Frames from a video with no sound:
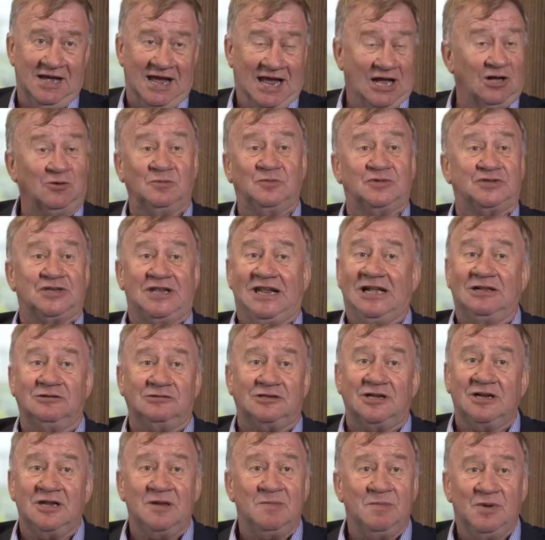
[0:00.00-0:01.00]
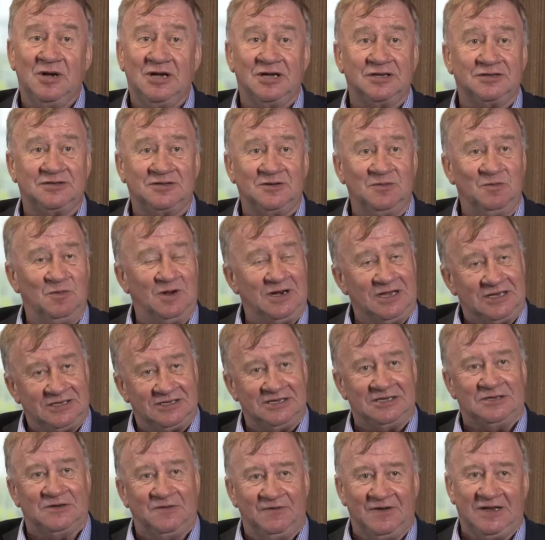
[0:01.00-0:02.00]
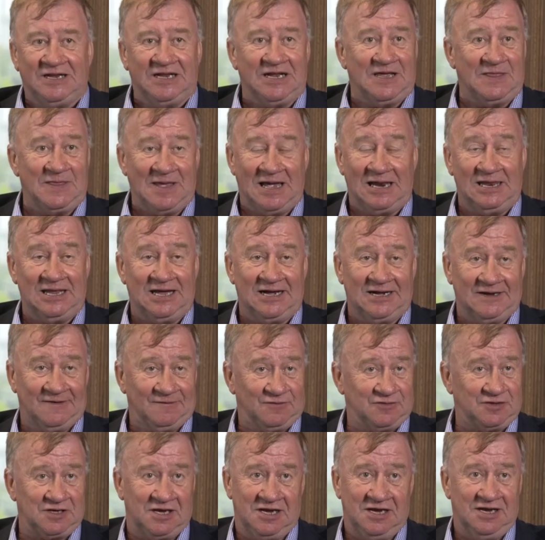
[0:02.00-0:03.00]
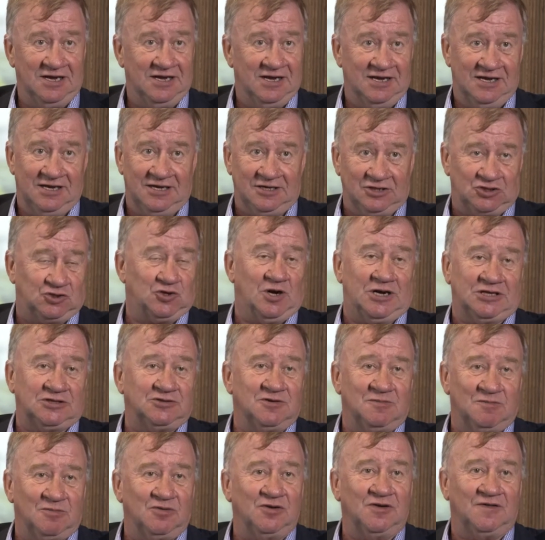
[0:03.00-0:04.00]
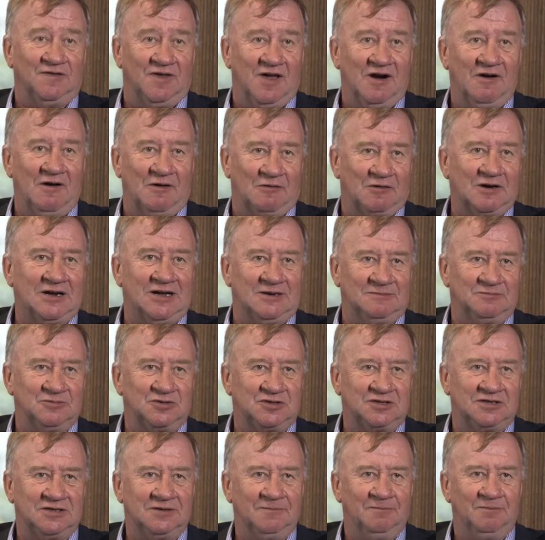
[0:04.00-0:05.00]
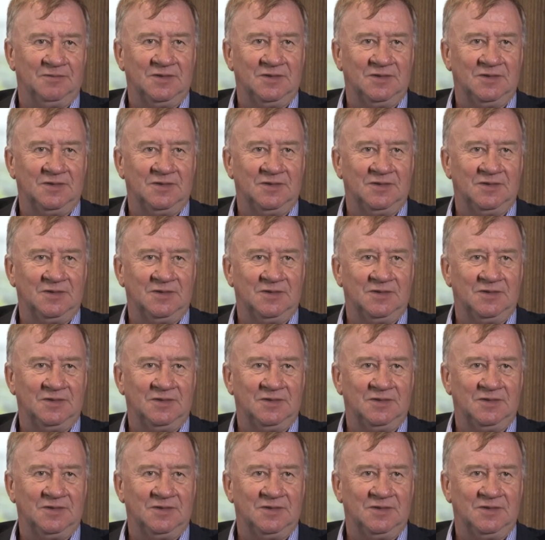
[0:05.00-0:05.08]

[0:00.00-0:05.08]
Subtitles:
helps an elderly person, when it's intervening in their lives, it's trying to improve their outcomes.